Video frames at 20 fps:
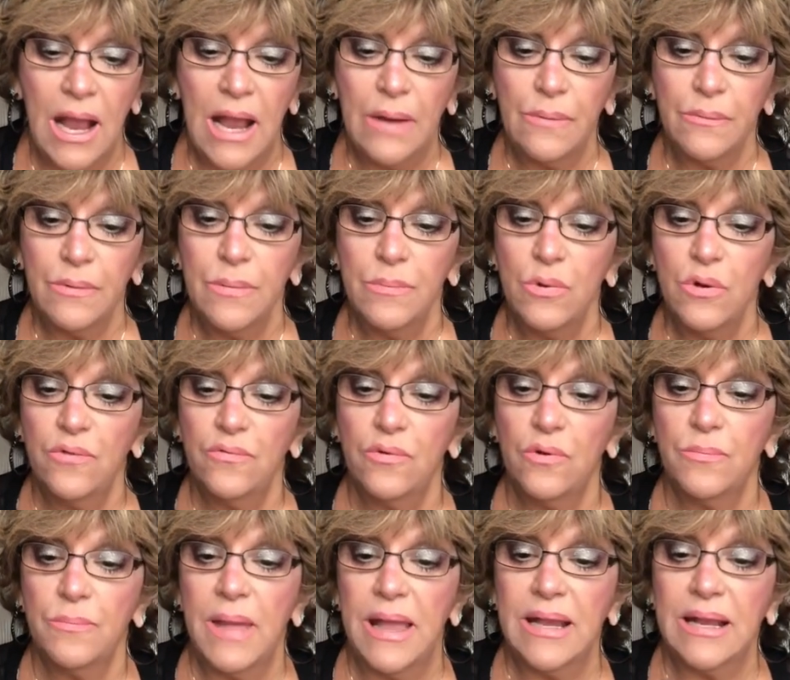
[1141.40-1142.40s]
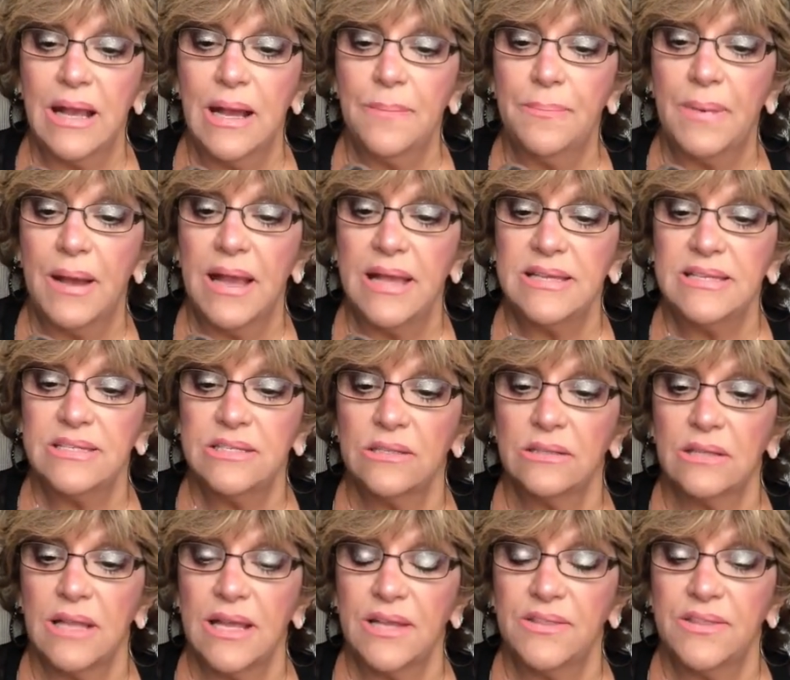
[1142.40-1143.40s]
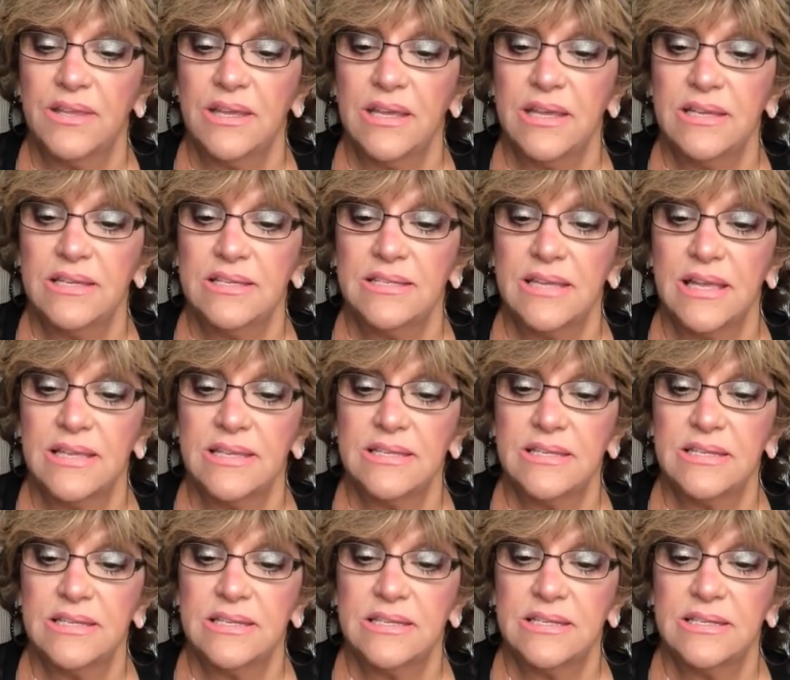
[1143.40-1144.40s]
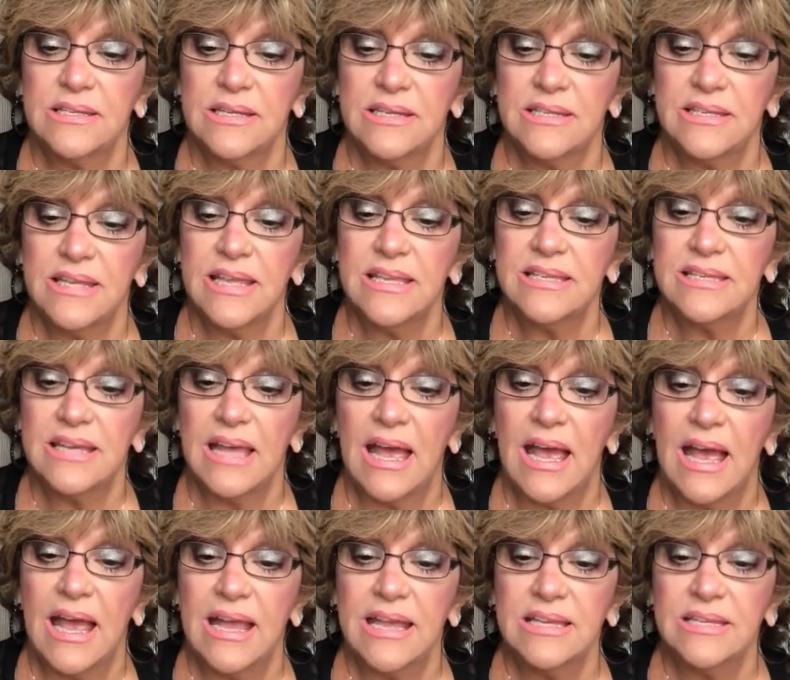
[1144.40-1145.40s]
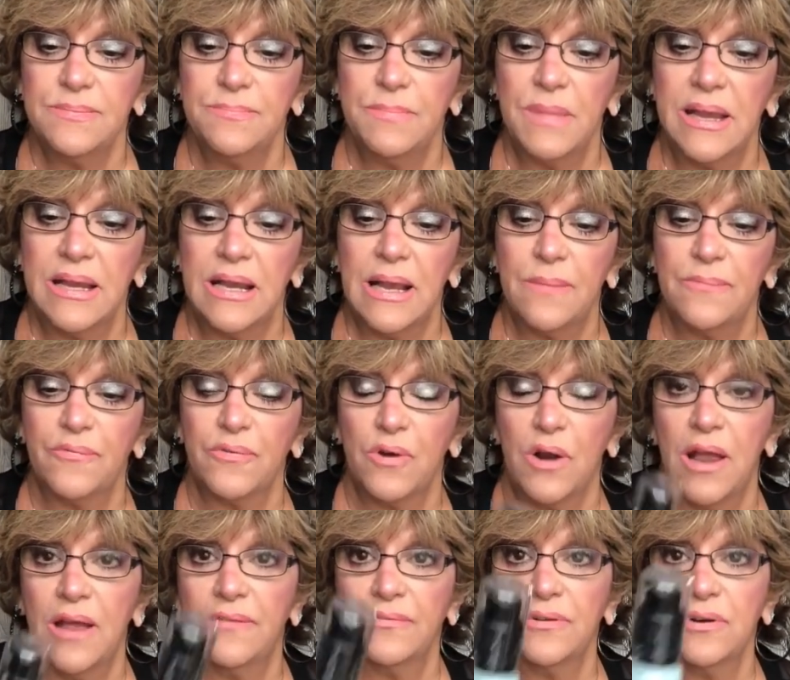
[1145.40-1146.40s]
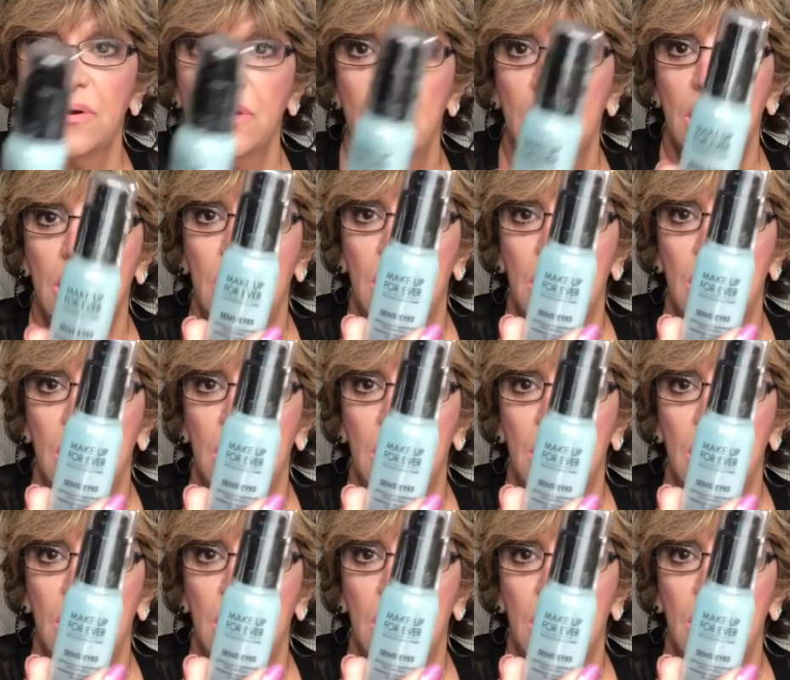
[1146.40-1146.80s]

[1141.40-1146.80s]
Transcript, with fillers: eye removal makeup, I still like the Sense Eyes Make Up For Ever